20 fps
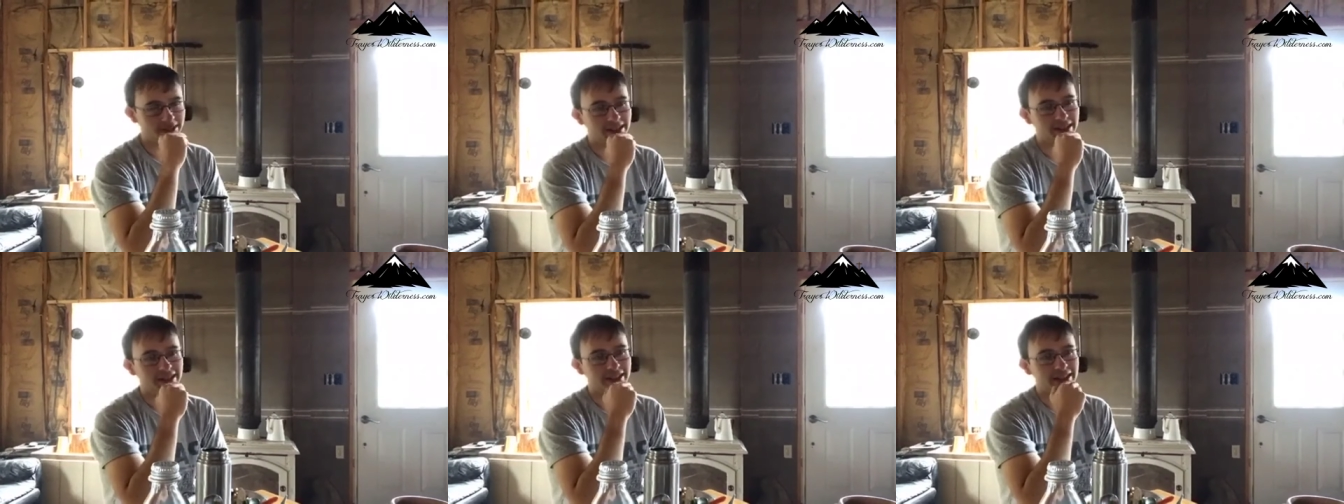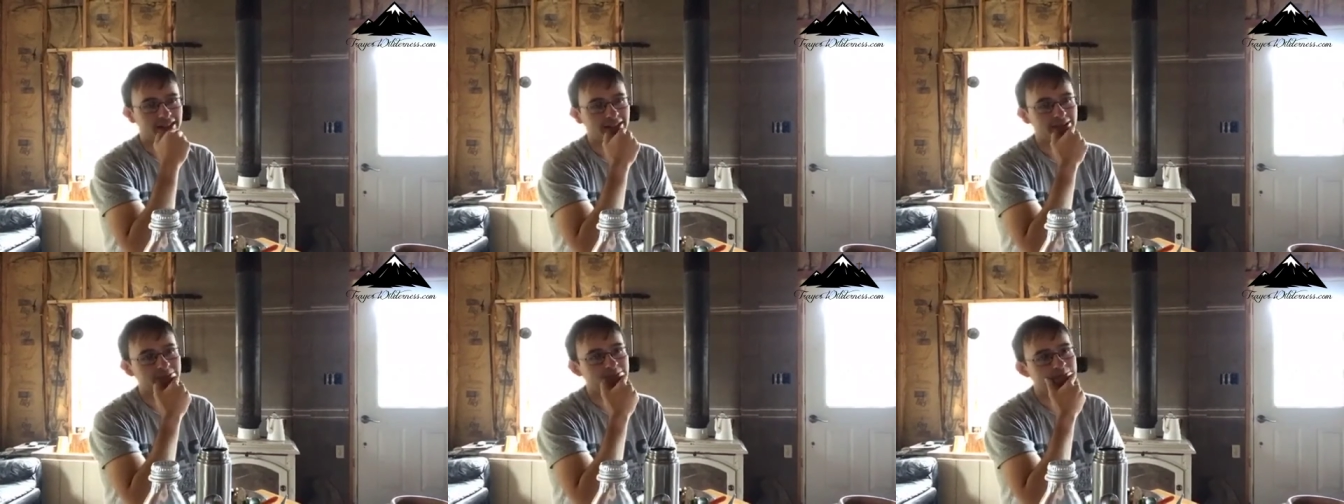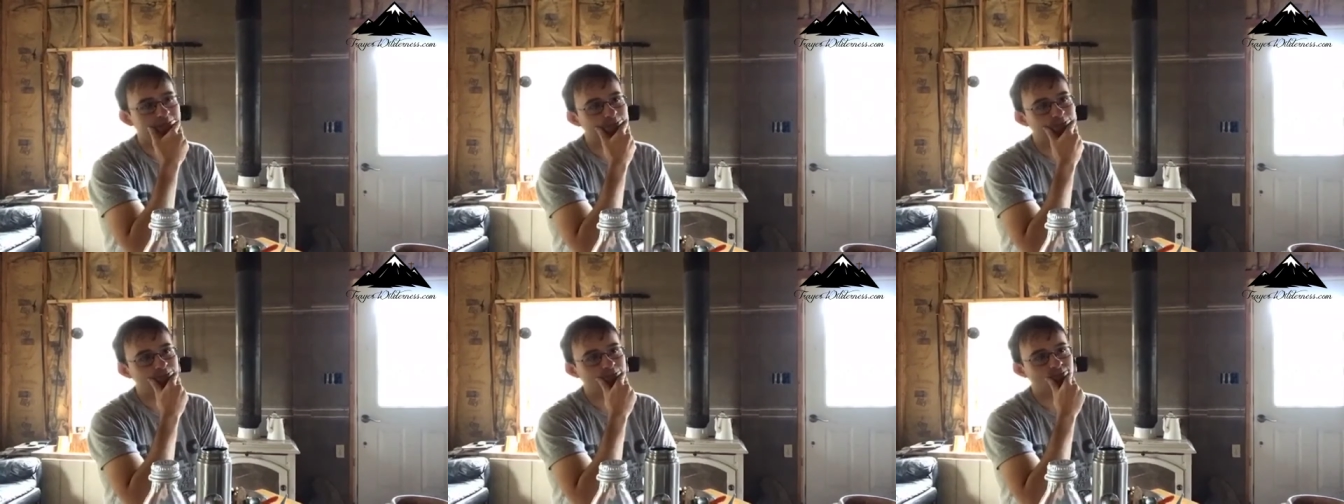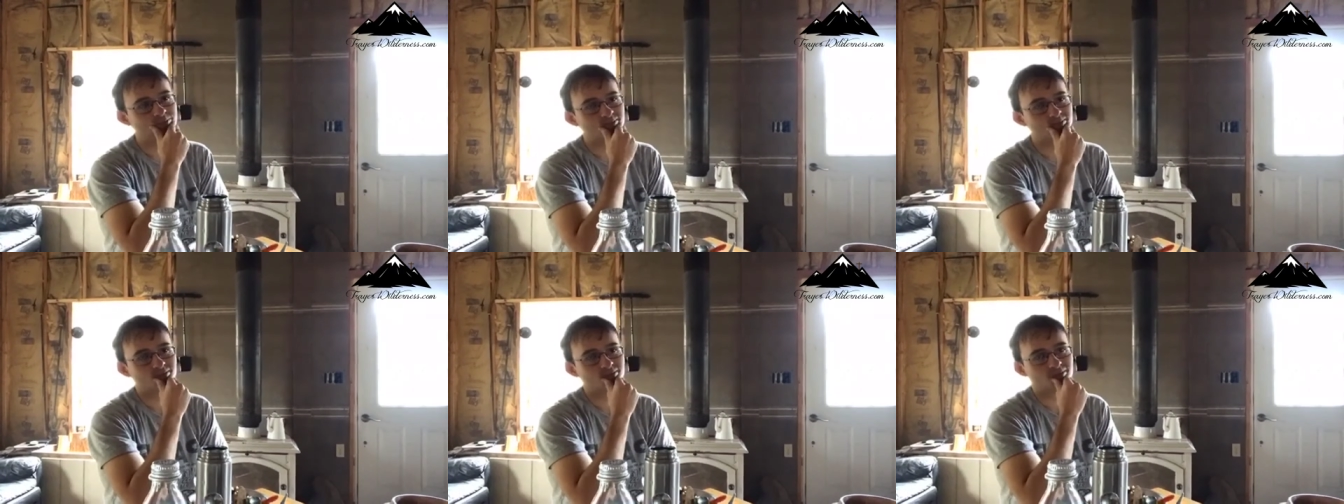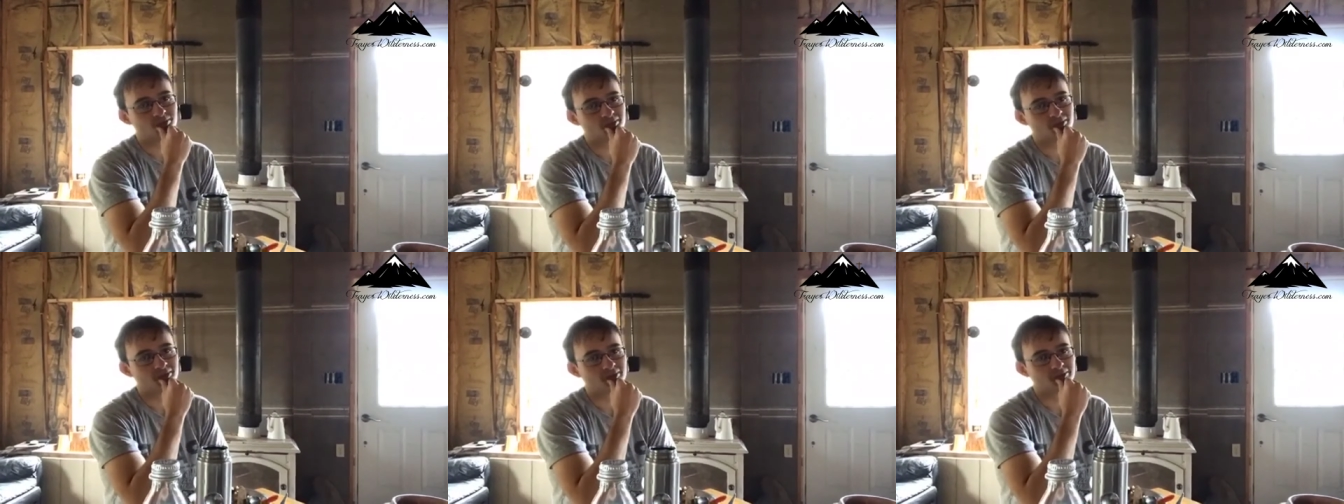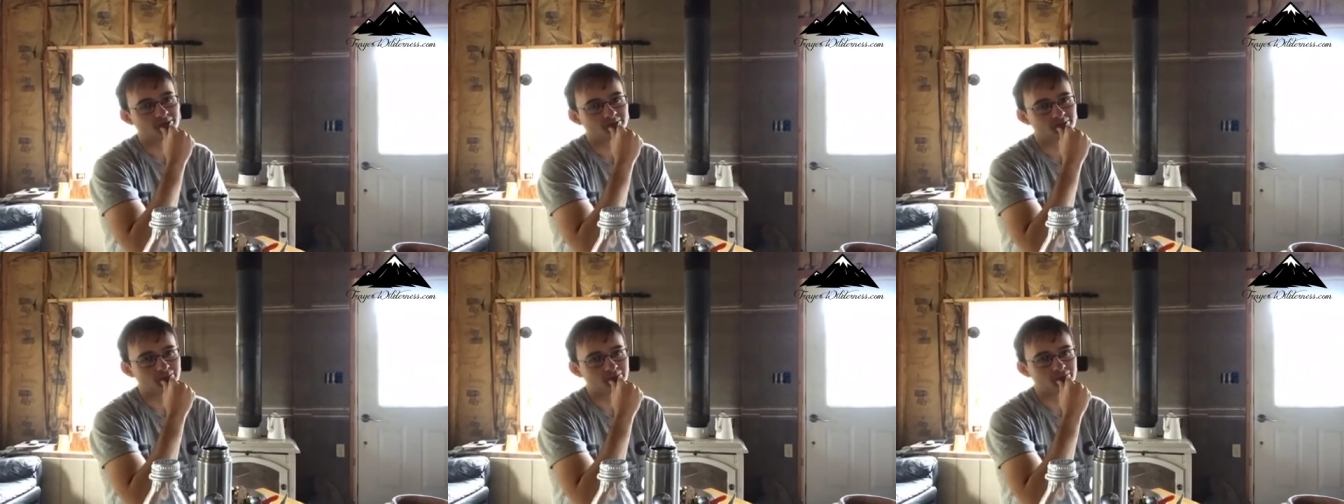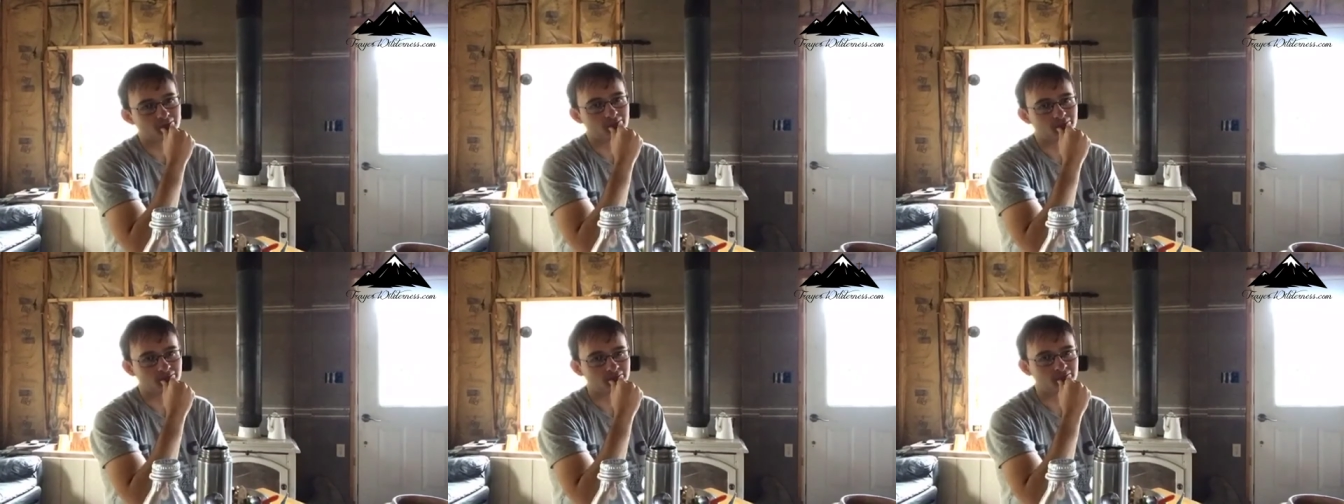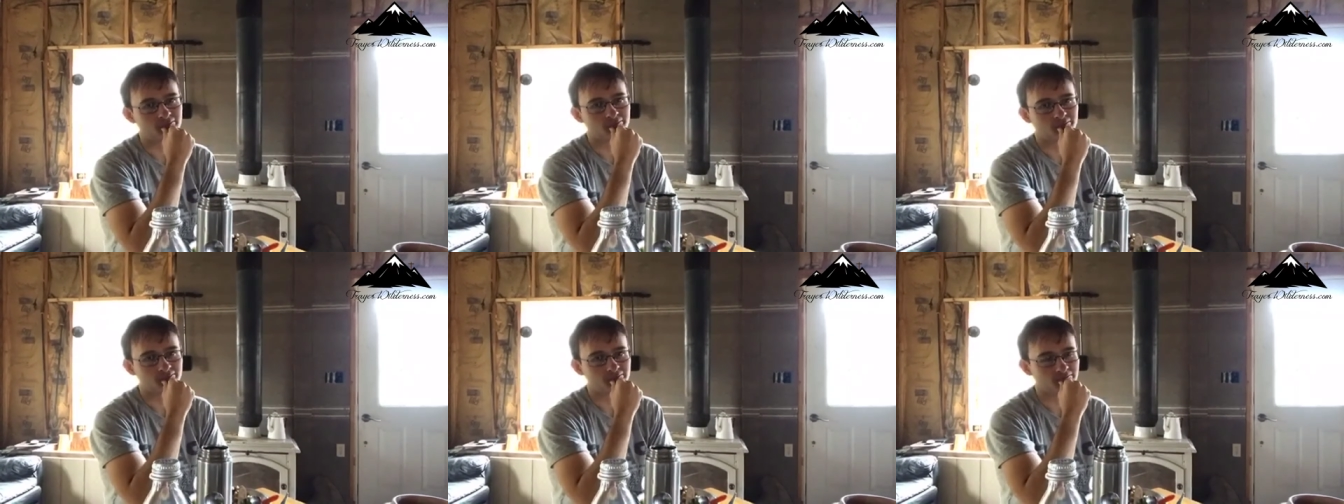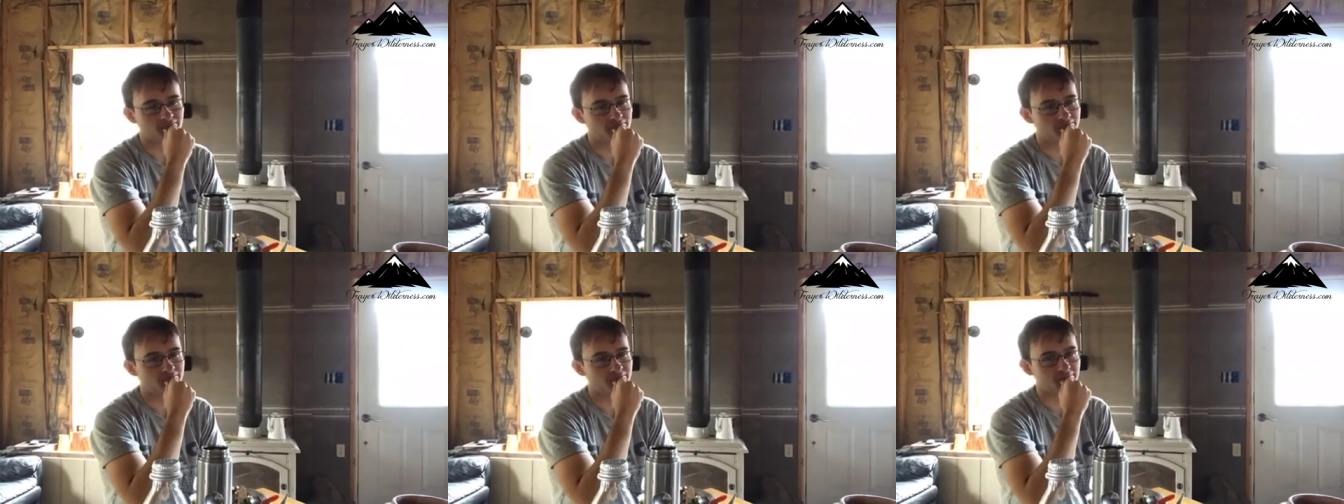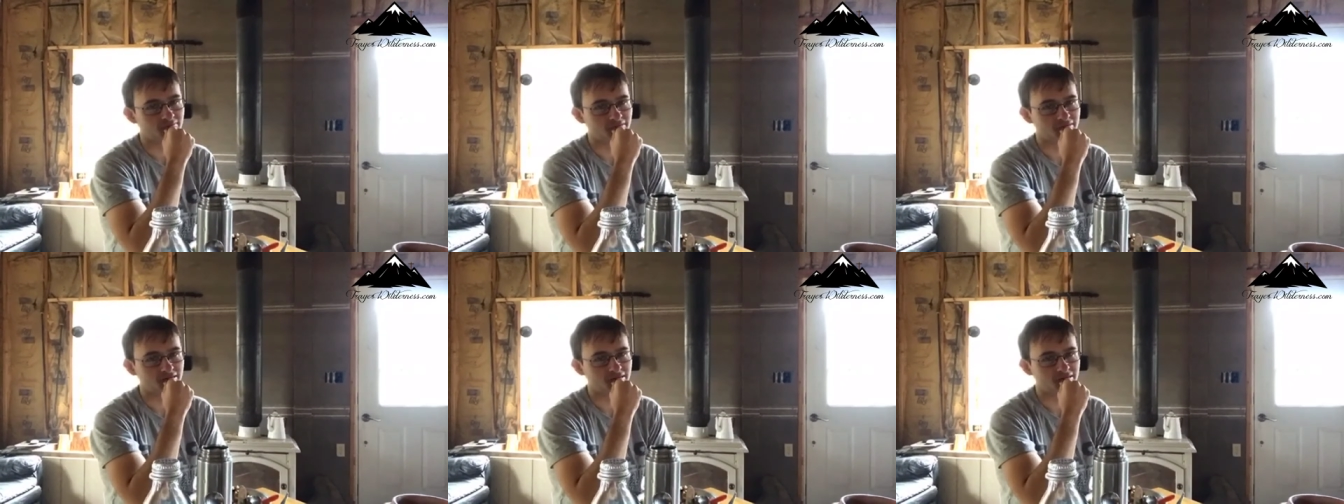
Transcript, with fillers: So yeah. sky's the limit. She